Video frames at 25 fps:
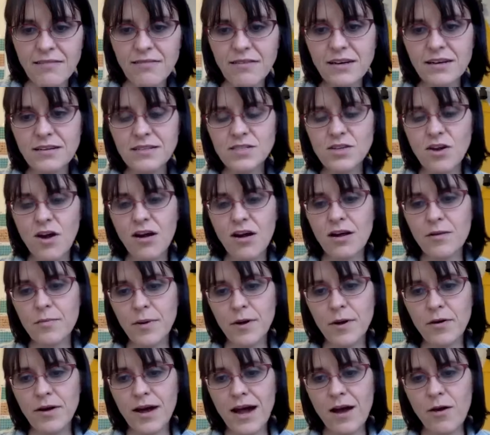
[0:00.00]
then I'll talk
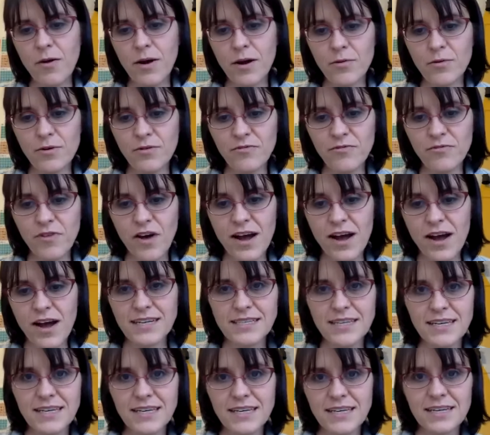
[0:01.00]
about how I refined
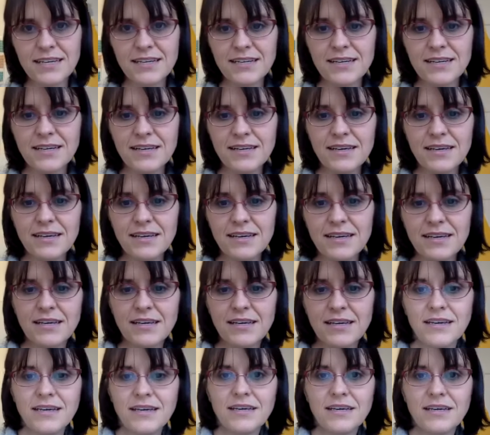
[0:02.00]
it.
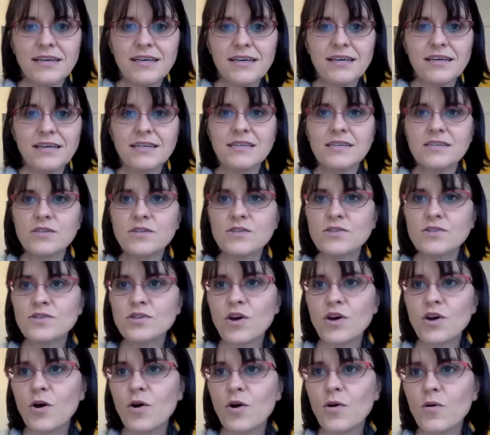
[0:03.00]

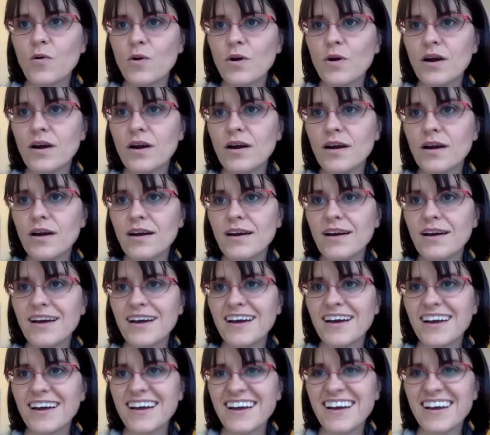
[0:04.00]
So
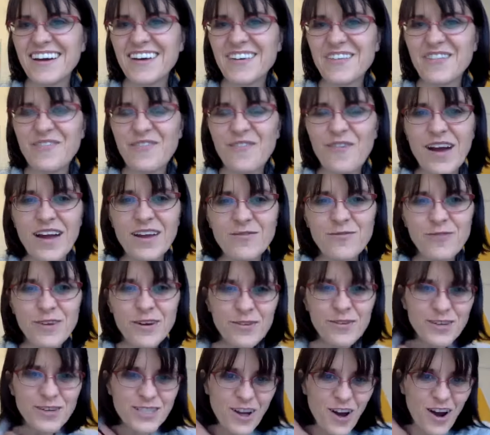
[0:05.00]
when we
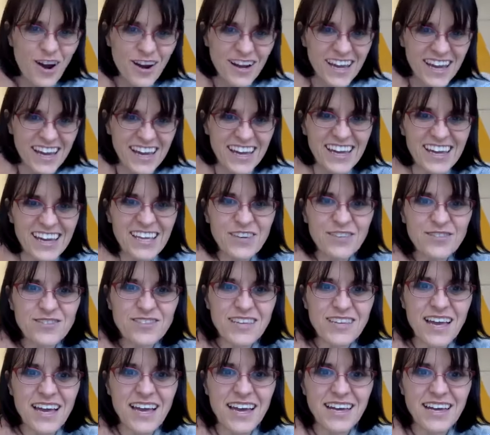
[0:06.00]
were talking, you
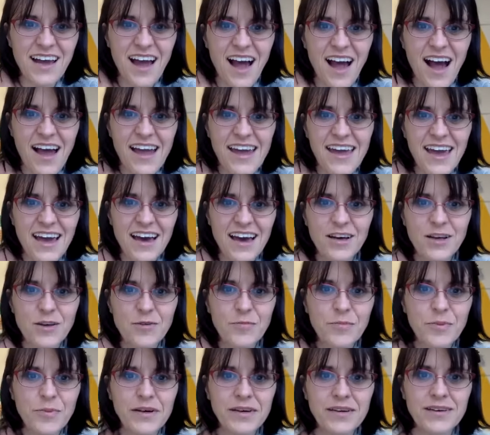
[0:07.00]
said, I help
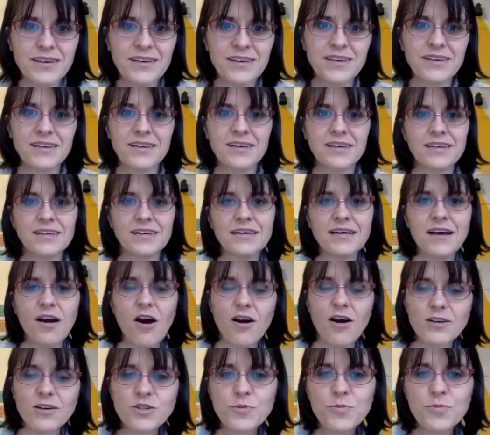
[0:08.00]

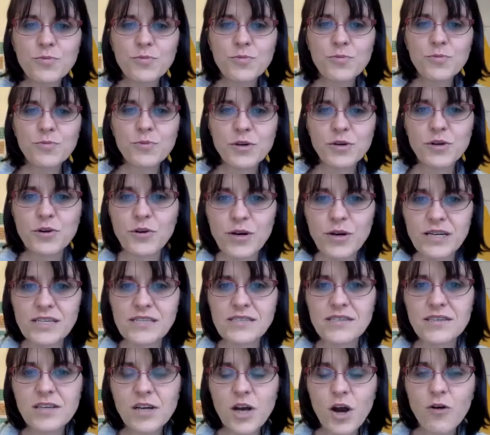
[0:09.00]

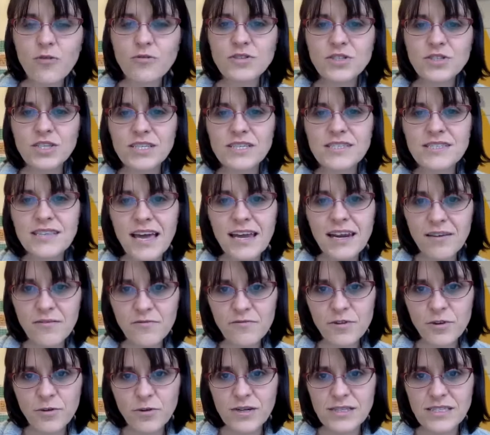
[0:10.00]
entrepreneurs, coaches, and
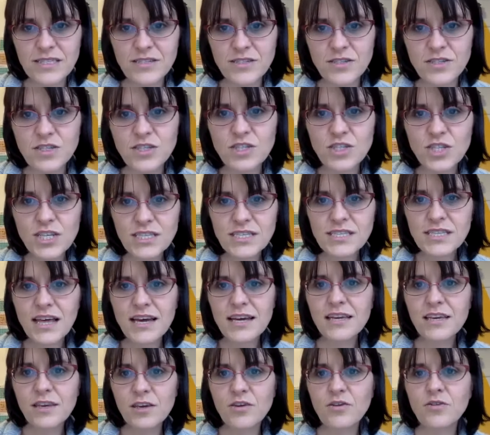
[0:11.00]
influencers just
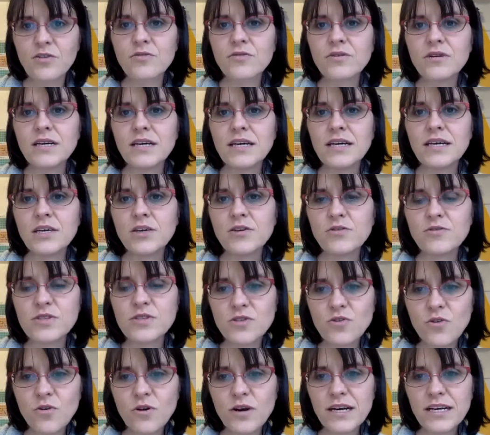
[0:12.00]
like you use
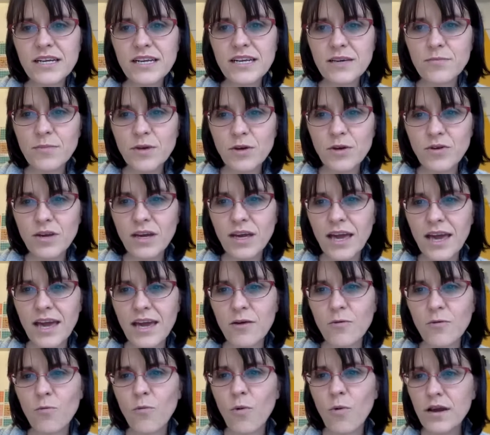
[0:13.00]
story to
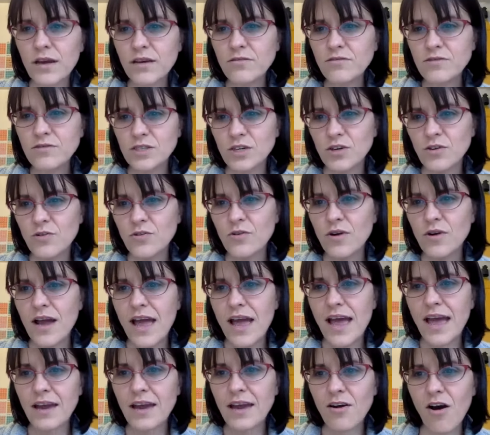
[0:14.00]
communicate what you do
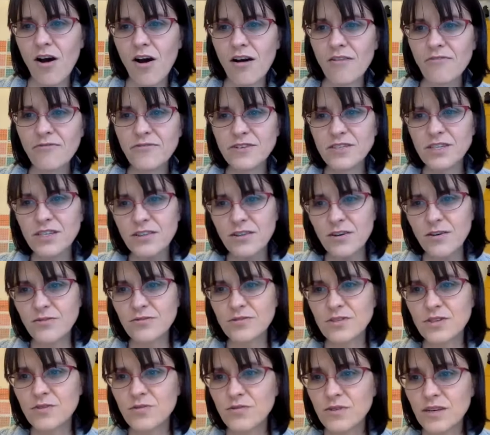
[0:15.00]
and offer to
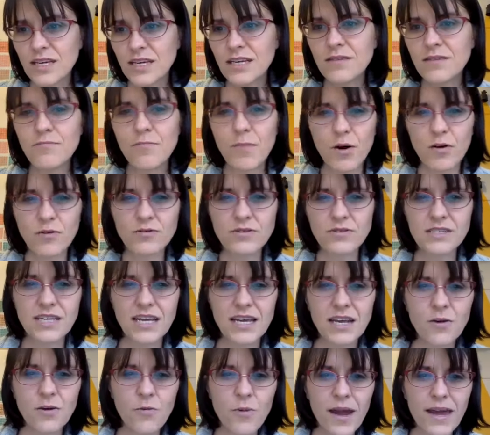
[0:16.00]
those who need it most
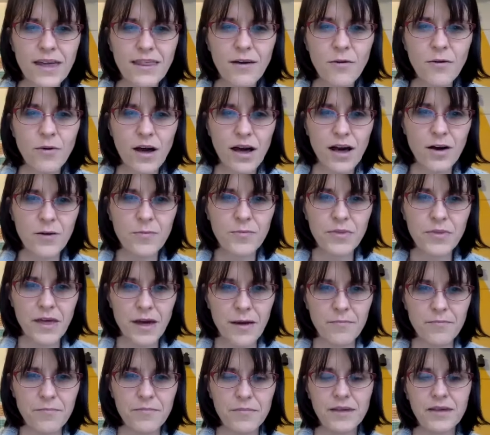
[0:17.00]
in a way that will help
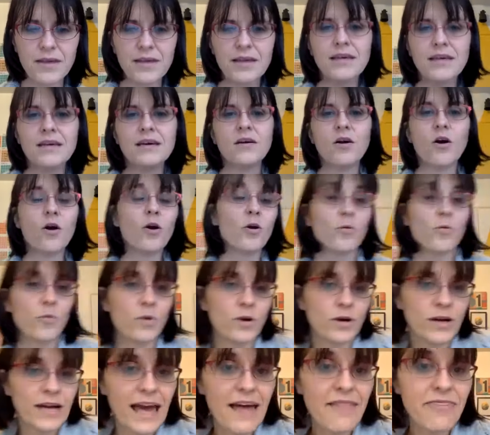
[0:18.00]
them or
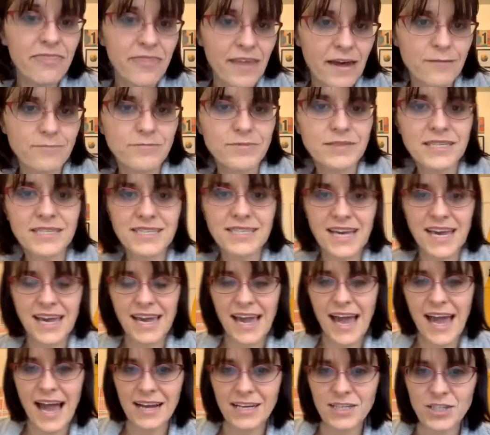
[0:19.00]
will get them to take
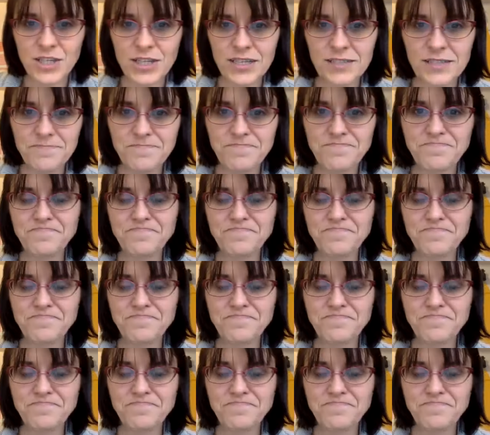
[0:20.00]
action.